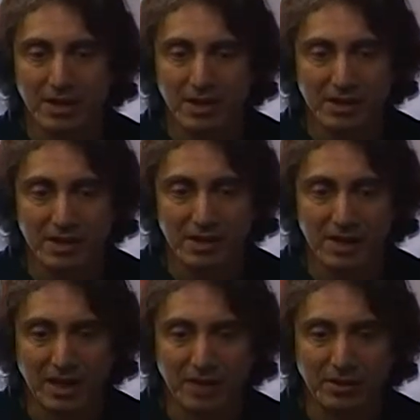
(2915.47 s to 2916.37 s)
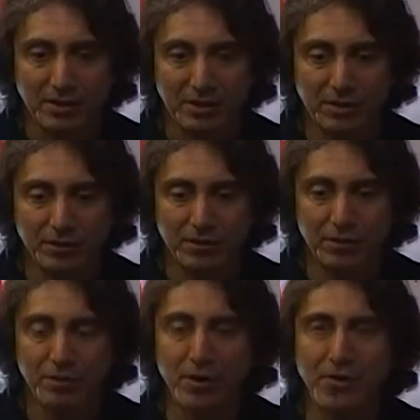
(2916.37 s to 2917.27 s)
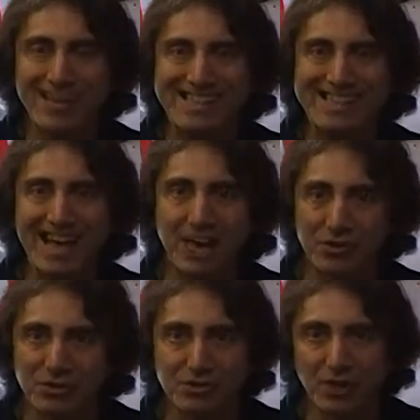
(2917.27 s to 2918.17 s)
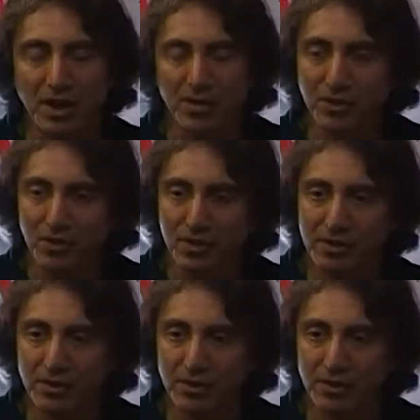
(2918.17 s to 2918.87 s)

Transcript: and they they eh, they, they feel very entitled to everything.